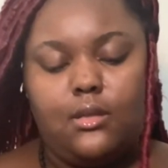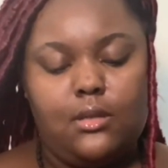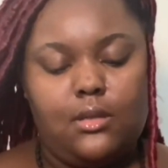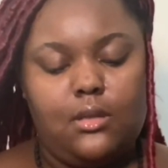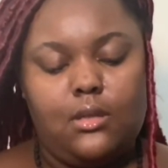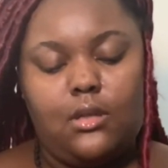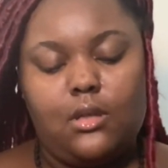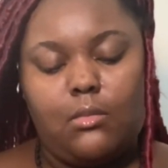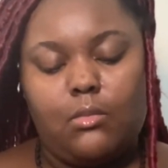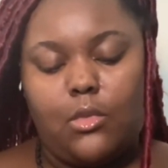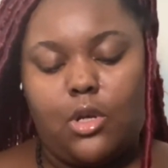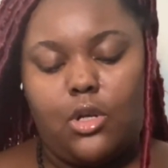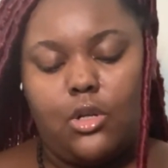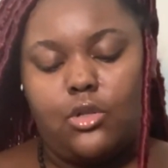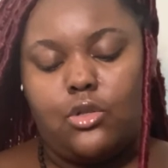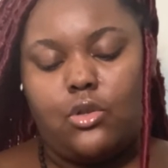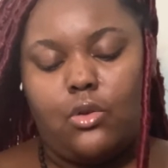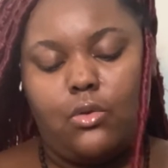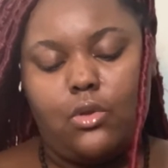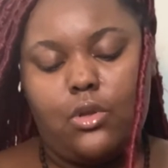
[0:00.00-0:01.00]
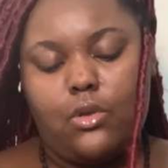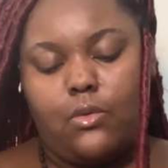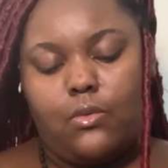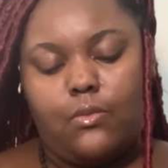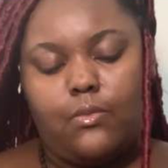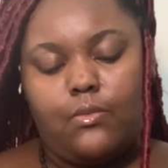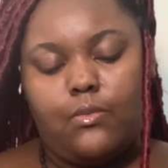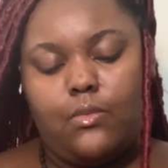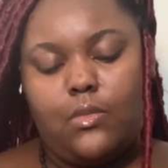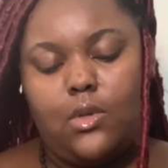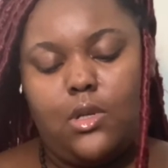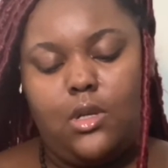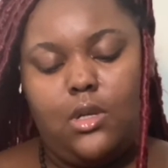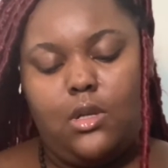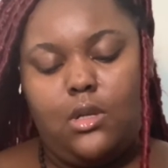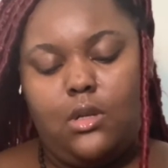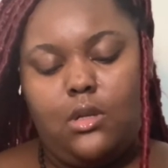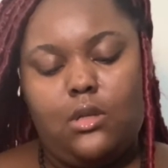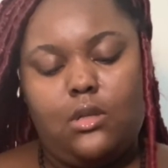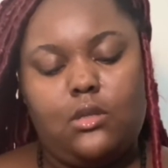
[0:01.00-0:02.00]
I'm gonna show you.
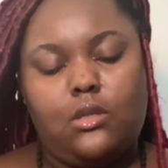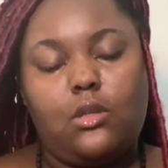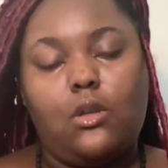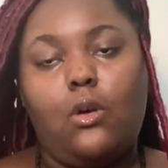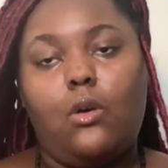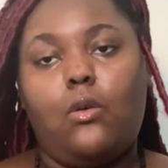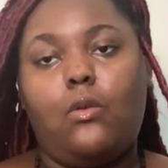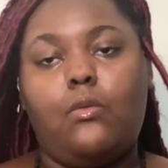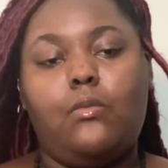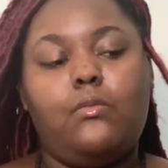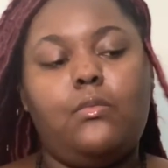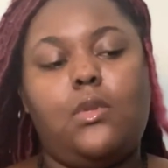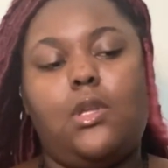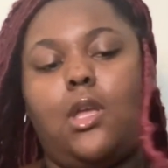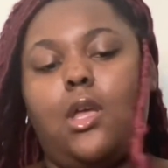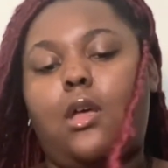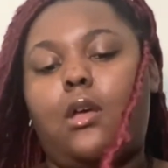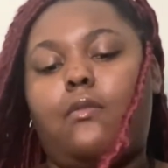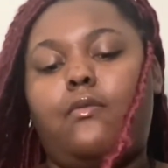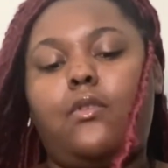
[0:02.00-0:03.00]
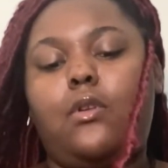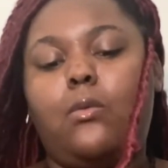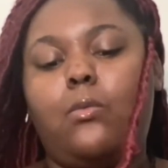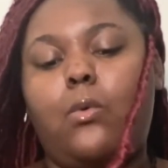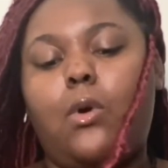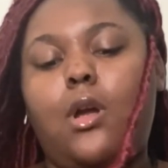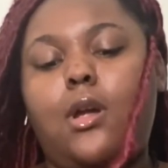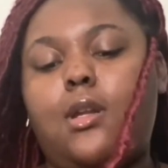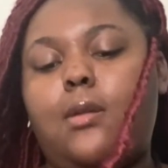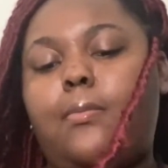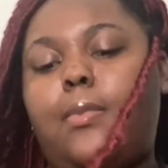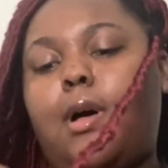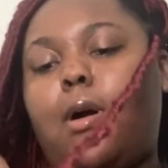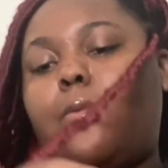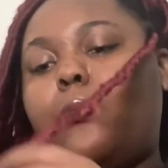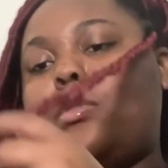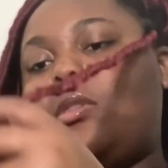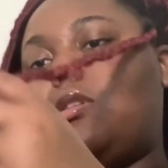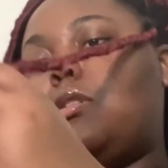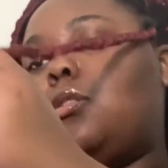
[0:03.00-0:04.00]
So yeah, if you're worried about
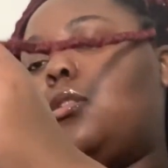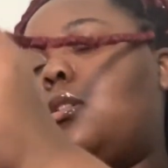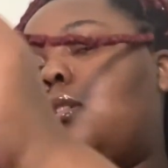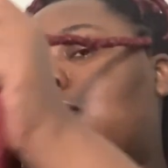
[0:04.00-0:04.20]
what this looks